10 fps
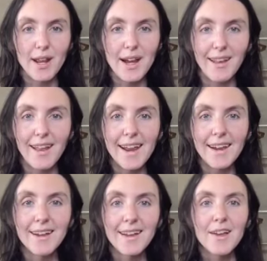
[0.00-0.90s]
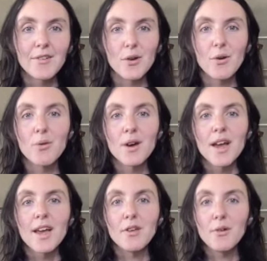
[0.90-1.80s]
I like. So
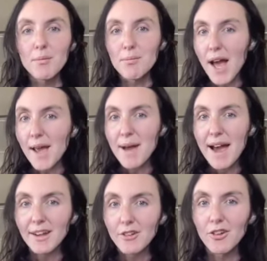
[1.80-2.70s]
you can buy packaged